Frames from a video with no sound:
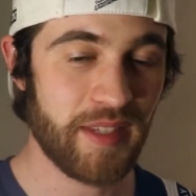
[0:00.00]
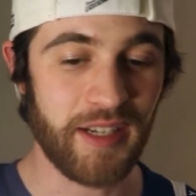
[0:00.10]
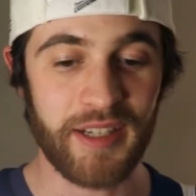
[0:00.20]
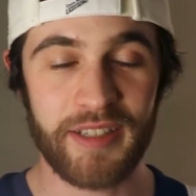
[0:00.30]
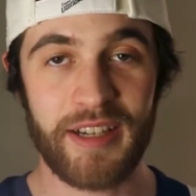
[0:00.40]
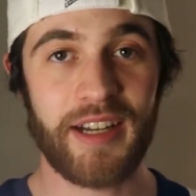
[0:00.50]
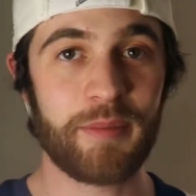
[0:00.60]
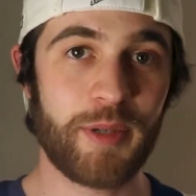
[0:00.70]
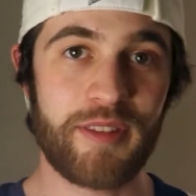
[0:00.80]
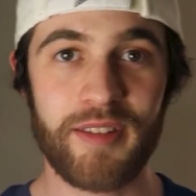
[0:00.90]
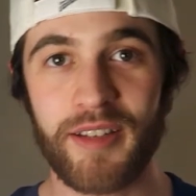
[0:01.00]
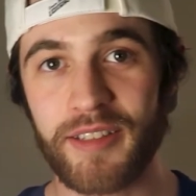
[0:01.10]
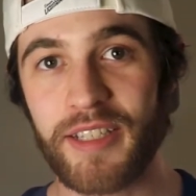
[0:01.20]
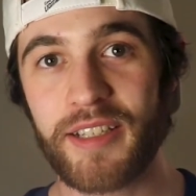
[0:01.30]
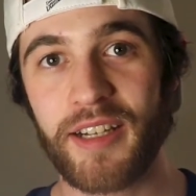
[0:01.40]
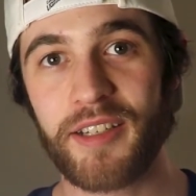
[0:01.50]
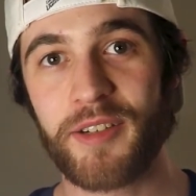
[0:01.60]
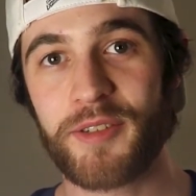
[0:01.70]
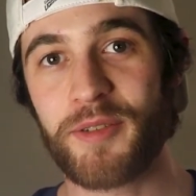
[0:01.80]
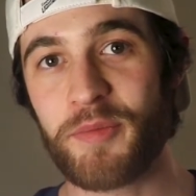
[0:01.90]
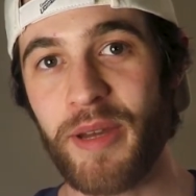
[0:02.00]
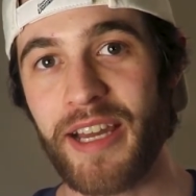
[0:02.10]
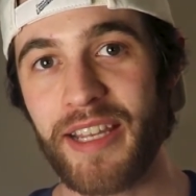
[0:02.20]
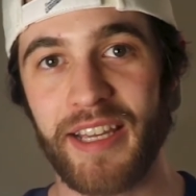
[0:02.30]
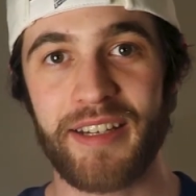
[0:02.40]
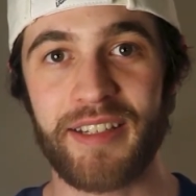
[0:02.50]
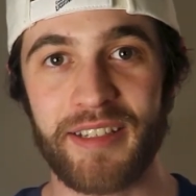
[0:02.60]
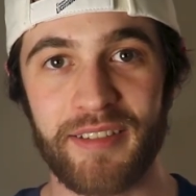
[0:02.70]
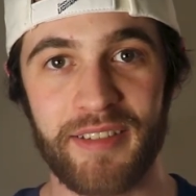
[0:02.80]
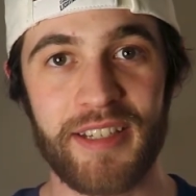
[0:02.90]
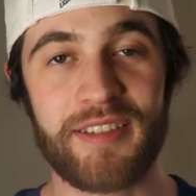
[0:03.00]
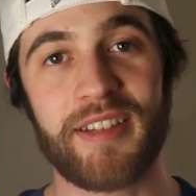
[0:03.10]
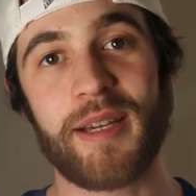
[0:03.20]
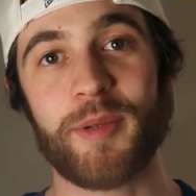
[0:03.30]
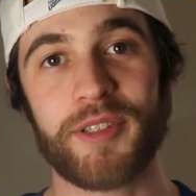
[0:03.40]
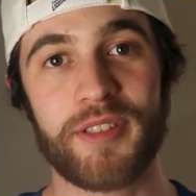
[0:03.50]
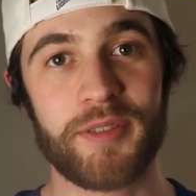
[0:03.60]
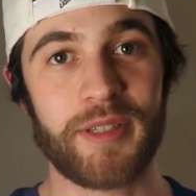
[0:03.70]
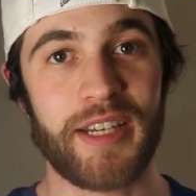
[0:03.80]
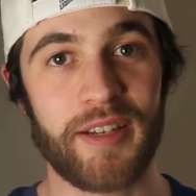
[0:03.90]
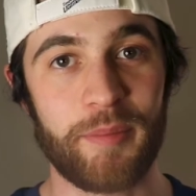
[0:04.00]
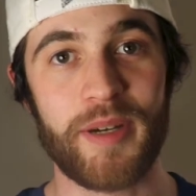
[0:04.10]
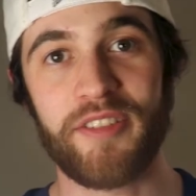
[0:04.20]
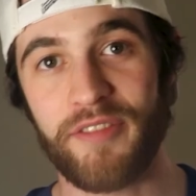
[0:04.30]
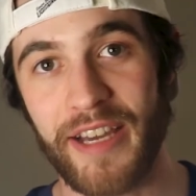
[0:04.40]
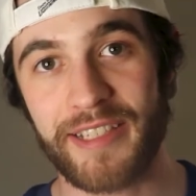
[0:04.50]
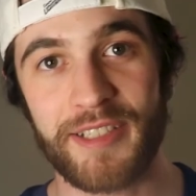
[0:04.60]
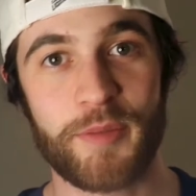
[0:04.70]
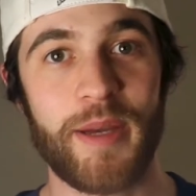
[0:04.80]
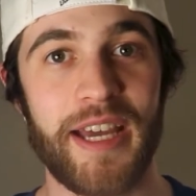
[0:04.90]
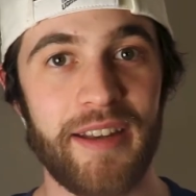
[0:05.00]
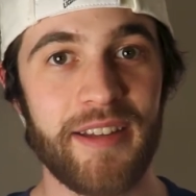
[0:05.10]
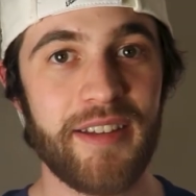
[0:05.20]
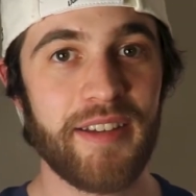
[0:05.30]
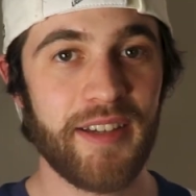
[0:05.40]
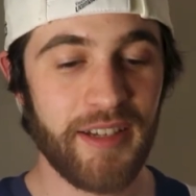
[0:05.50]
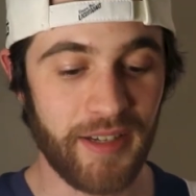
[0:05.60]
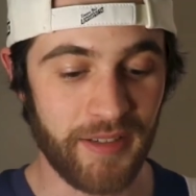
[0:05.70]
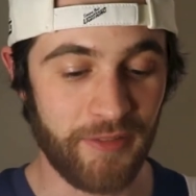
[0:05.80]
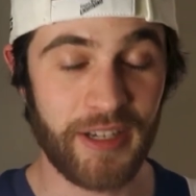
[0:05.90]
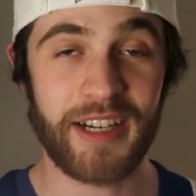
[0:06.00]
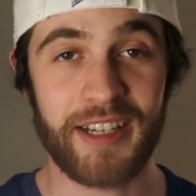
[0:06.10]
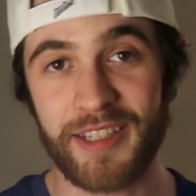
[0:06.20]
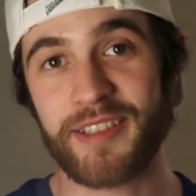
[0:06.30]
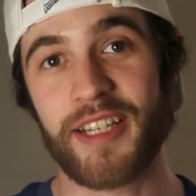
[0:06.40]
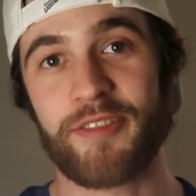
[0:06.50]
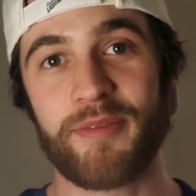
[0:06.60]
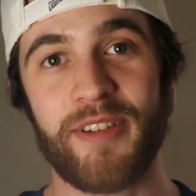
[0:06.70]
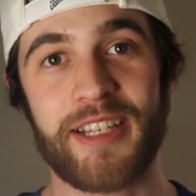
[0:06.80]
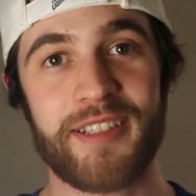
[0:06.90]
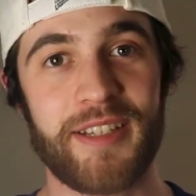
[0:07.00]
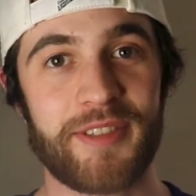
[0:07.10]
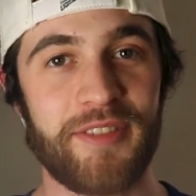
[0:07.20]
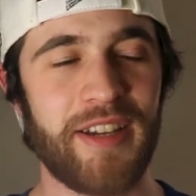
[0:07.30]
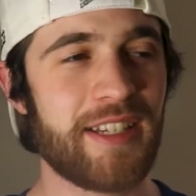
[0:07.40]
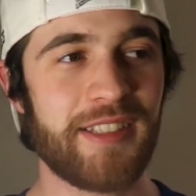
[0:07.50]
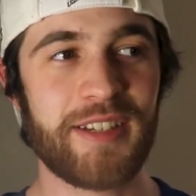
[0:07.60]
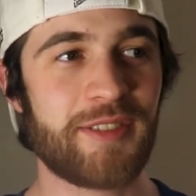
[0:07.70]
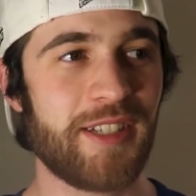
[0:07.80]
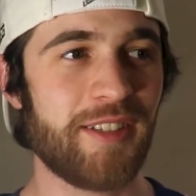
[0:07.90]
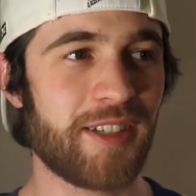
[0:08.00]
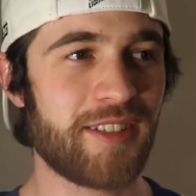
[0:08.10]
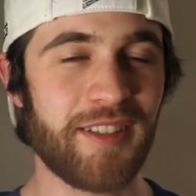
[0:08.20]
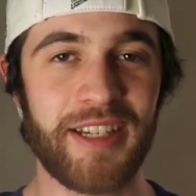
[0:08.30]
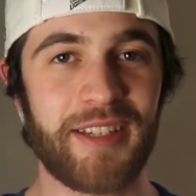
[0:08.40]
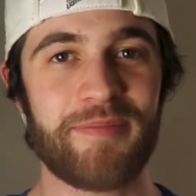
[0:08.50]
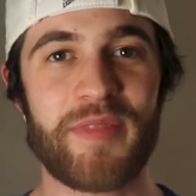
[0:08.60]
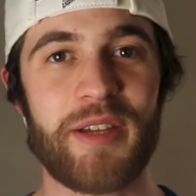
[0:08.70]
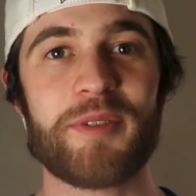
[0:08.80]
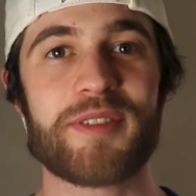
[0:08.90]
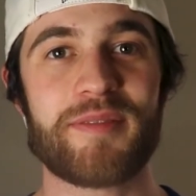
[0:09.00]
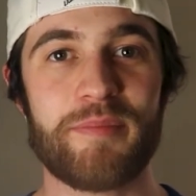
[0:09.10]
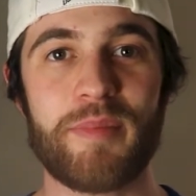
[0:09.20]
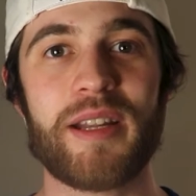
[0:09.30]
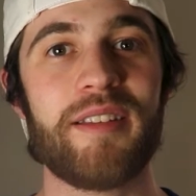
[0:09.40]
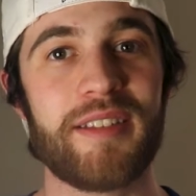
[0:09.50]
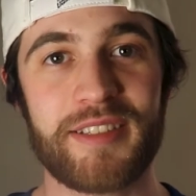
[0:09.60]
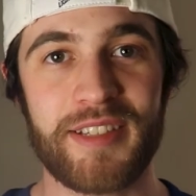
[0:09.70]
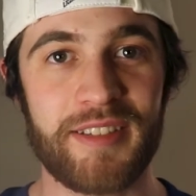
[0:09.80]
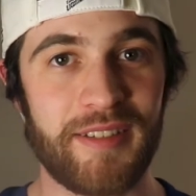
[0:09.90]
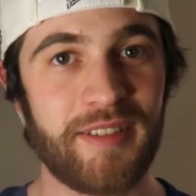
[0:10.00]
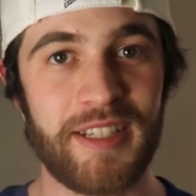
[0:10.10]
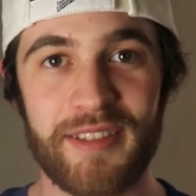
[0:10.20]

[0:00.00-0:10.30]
DeHaan puts a little decon, goes to his backhand, and isn't able to get it above Vasi's pad. Very nice save from Vasilevsky. Vasilevsky looked like it was middle of the season.